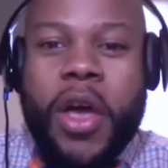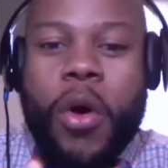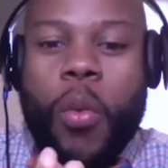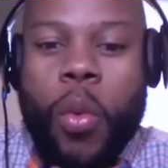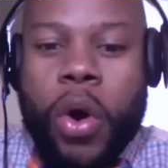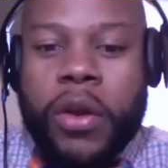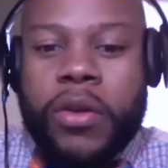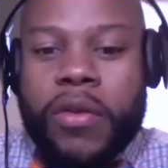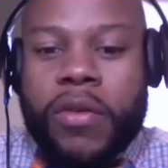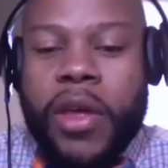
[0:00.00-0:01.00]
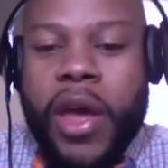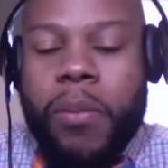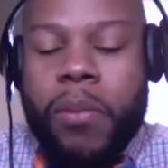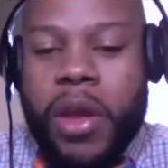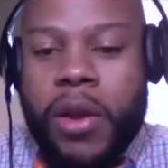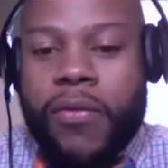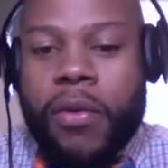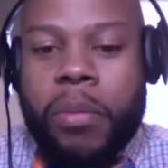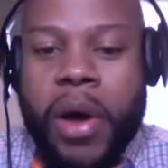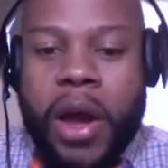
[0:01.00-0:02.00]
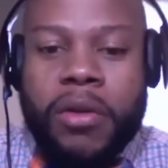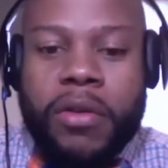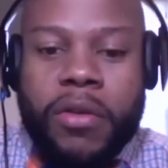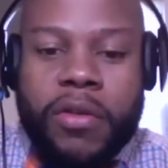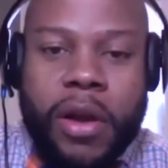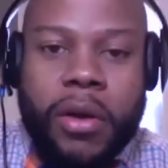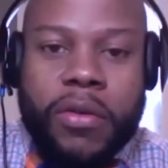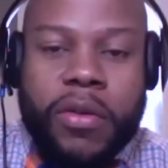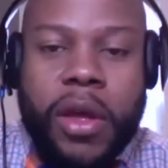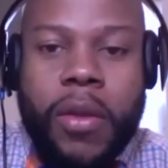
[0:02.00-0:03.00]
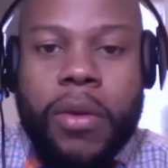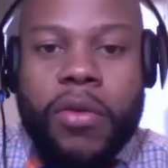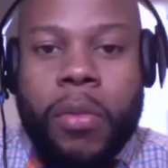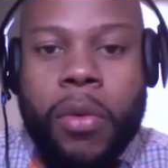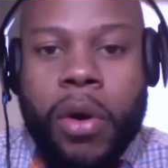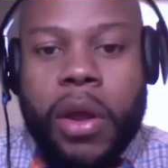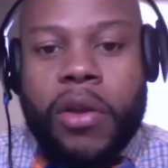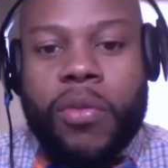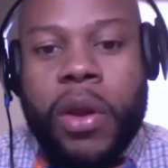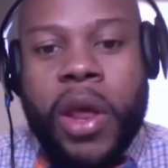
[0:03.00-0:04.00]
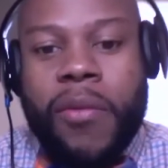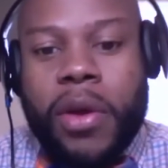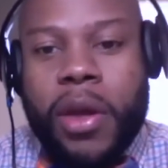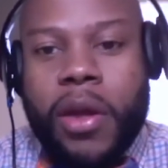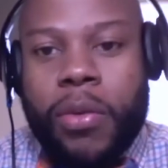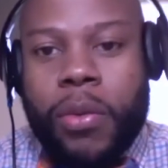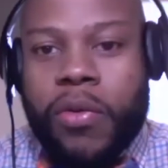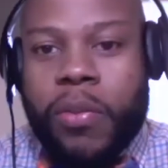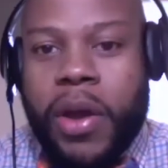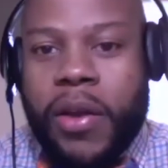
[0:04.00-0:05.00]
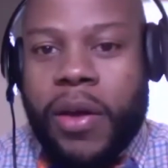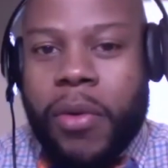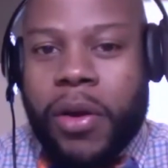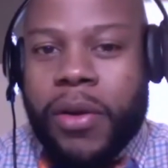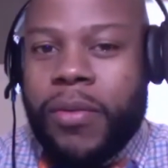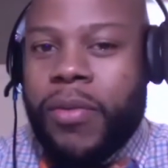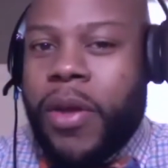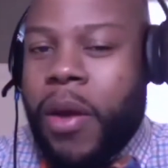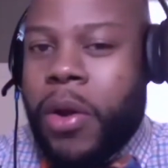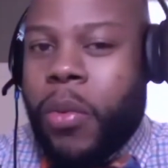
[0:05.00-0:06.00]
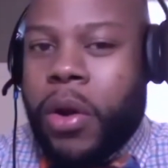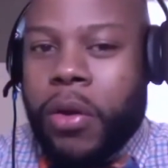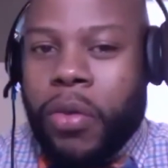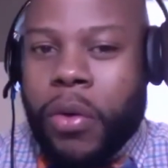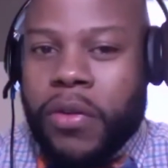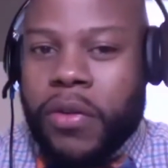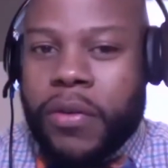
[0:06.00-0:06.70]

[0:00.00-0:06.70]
what does that mean for buyers and sellers in this market as we navigate through this pandemic? Ebony, what are your thoughts?